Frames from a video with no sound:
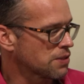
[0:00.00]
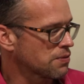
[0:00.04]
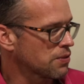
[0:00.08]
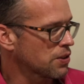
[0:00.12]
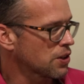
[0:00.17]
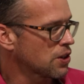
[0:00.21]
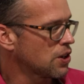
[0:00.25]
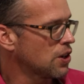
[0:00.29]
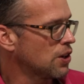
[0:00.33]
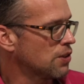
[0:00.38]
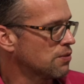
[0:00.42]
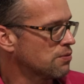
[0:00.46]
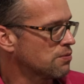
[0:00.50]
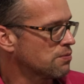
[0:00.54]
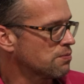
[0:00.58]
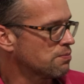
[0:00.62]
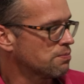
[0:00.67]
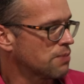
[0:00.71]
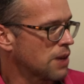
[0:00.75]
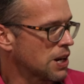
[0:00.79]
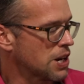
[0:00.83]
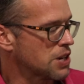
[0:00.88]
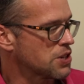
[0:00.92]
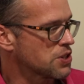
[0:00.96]
If I can't
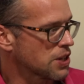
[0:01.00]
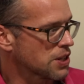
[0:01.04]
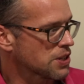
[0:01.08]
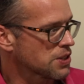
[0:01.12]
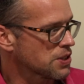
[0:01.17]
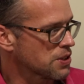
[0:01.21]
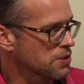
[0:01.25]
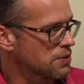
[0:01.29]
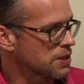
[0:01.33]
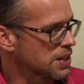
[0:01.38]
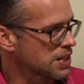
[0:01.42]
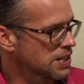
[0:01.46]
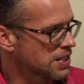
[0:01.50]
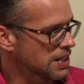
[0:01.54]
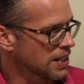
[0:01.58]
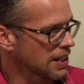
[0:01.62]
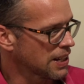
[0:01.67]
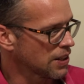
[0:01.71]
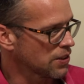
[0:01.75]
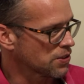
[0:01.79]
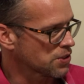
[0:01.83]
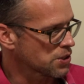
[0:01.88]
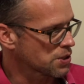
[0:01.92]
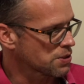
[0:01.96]
manage it too
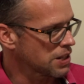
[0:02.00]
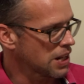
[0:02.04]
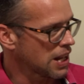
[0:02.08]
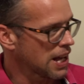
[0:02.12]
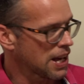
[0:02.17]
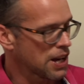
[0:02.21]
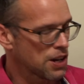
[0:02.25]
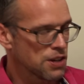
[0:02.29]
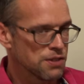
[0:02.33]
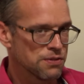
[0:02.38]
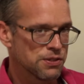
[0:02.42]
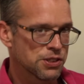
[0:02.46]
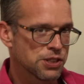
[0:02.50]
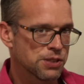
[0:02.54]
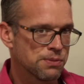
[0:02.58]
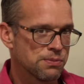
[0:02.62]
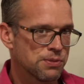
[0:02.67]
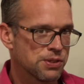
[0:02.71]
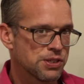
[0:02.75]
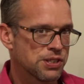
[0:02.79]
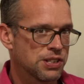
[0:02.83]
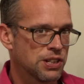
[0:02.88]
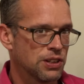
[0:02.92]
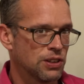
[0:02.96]
easily, I'll just lay over some
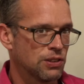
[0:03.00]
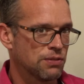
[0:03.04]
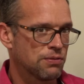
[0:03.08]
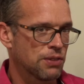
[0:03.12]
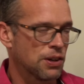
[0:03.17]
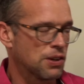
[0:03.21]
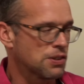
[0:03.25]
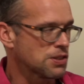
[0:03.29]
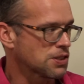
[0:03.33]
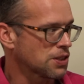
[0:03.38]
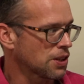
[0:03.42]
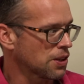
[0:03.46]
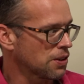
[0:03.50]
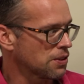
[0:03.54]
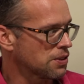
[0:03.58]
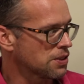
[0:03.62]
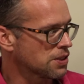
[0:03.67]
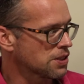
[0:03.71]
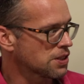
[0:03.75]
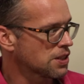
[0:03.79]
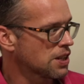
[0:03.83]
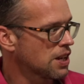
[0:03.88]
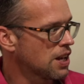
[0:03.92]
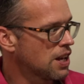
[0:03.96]
still
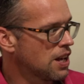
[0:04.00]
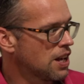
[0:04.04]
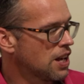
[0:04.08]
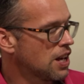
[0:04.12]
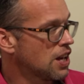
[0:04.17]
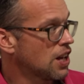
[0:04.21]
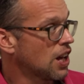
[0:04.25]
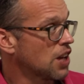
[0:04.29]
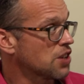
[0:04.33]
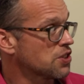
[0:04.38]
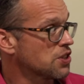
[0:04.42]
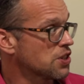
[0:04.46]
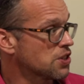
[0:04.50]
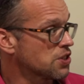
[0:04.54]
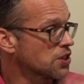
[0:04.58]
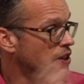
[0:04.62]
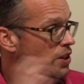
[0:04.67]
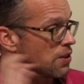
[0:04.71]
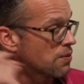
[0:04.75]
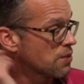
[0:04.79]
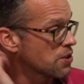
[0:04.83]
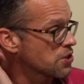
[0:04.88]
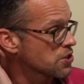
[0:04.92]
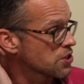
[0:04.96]
photos. I actually
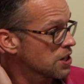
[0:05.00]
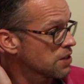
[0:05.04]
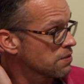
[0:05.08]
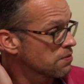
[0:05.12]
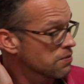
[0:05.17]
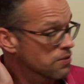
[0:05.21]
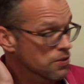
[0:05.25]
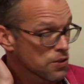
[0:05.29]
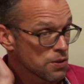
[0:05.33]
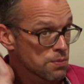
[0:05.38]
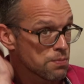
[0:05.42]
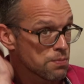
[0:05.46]
took originally for a